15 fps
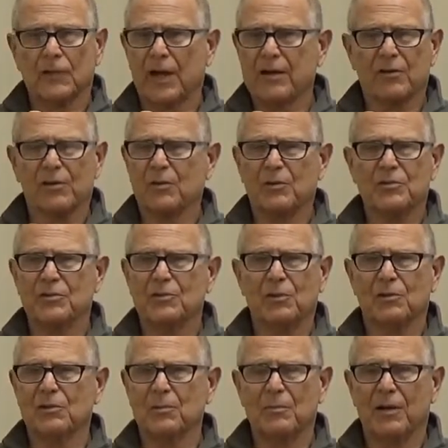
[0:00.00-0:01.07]
I don't know what you're
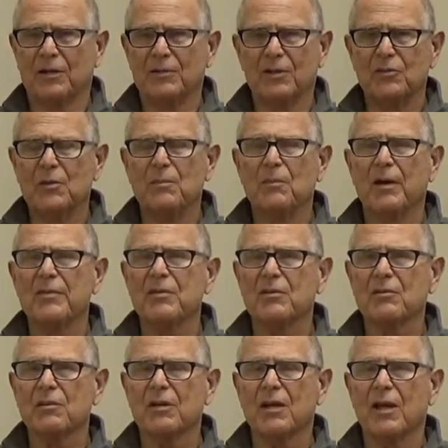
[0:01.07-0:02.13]
talking about. Your
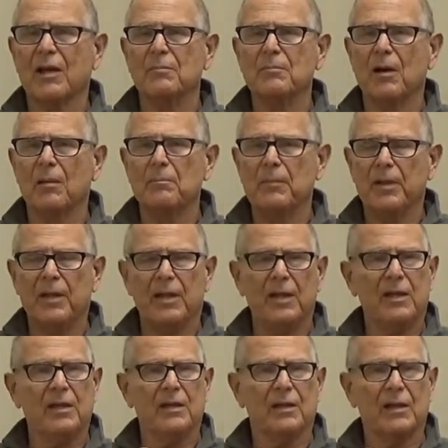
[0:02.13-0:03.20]
mother and
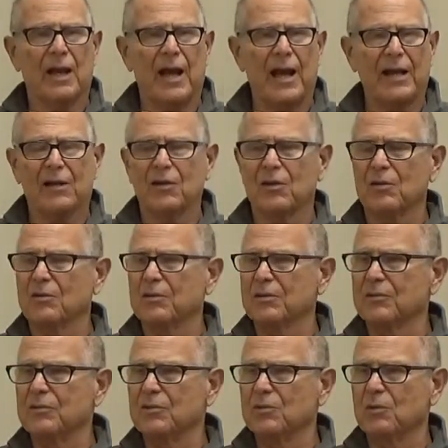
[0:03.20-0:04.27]
me and Hacker
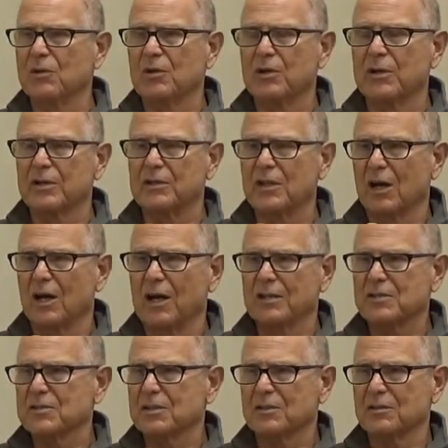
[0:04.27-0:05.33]
and you are going to die
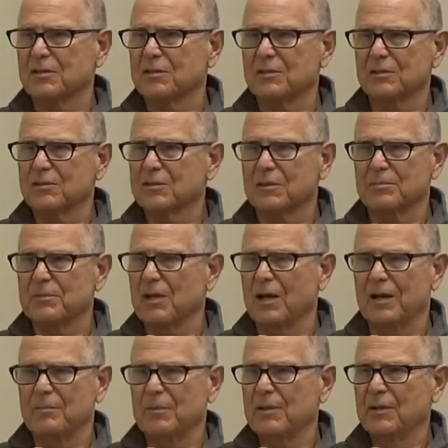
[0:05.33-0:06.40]
sometime.
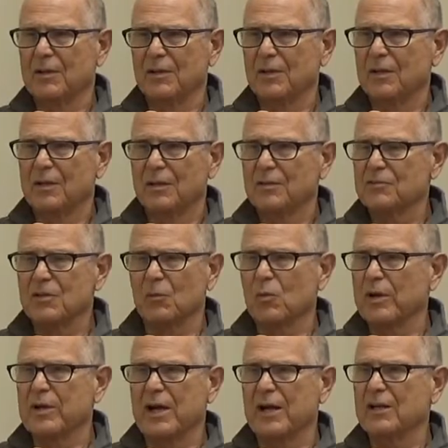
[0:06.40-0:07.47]
So
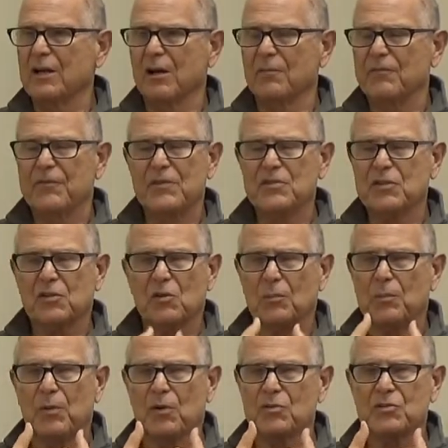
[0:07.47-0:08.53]
we're not uh, physical
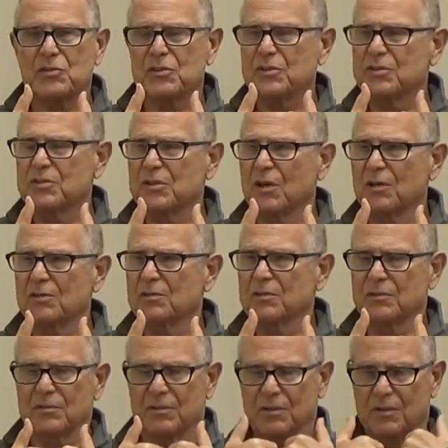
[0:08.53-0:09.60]
persons.
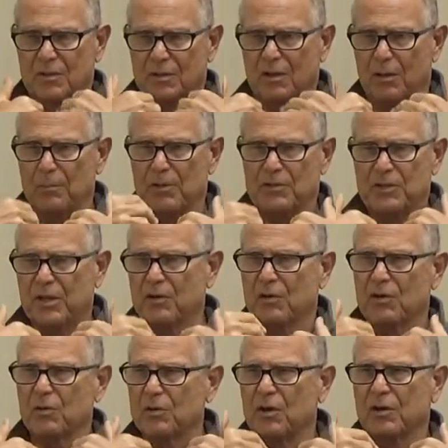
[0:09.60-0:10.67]
Are,
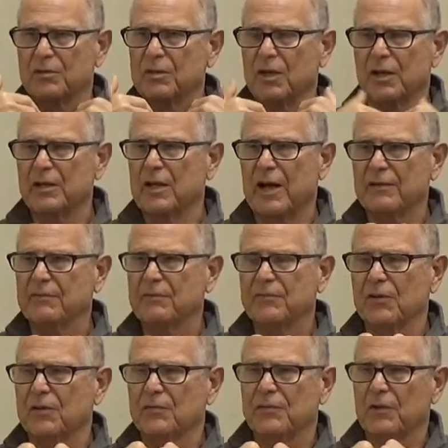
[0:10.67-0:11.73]
material are, are not
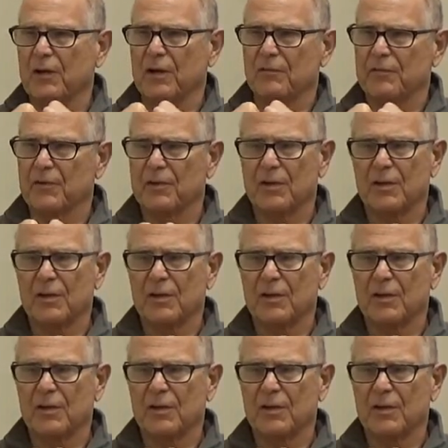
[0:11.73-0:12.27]
for, forever.